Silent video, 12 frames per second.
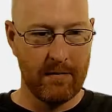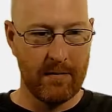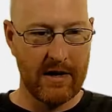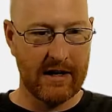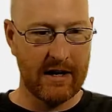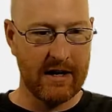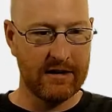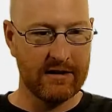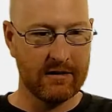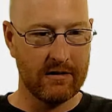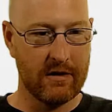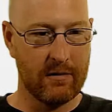
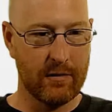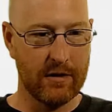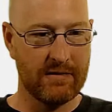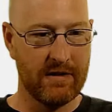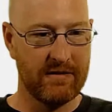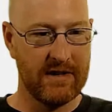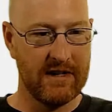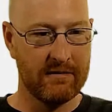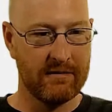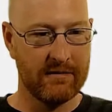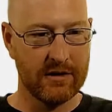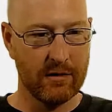because our number is 50.
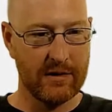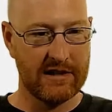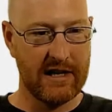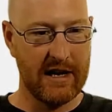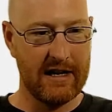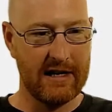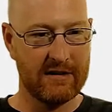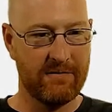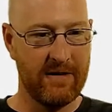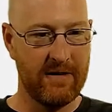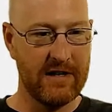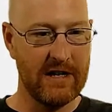So we say, is
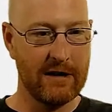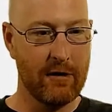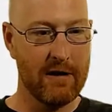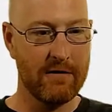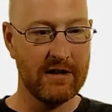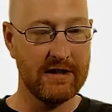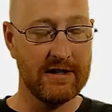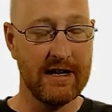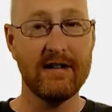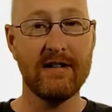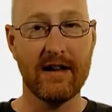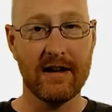50 greater than
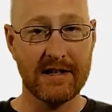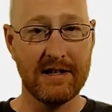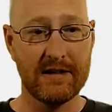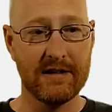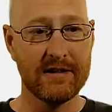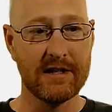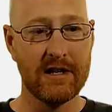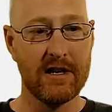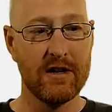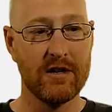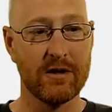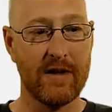10? Yes, it is.
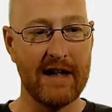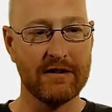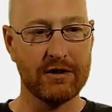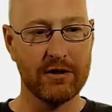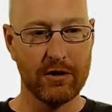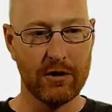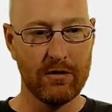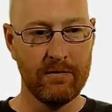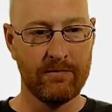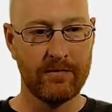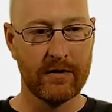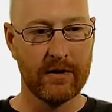So that's true.
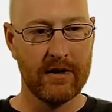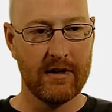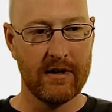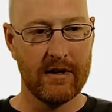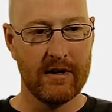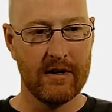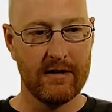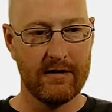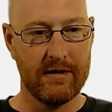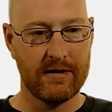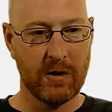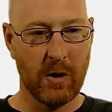
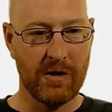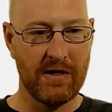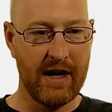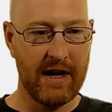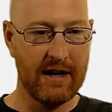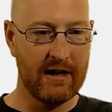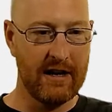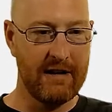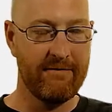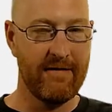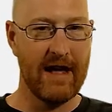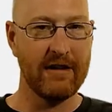This whole thing
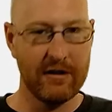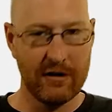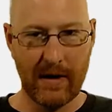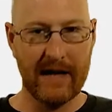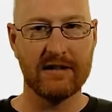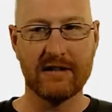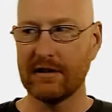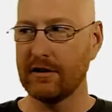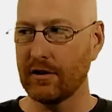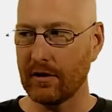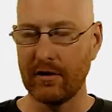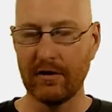evaluates to
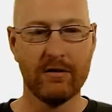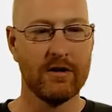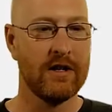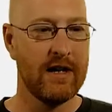true.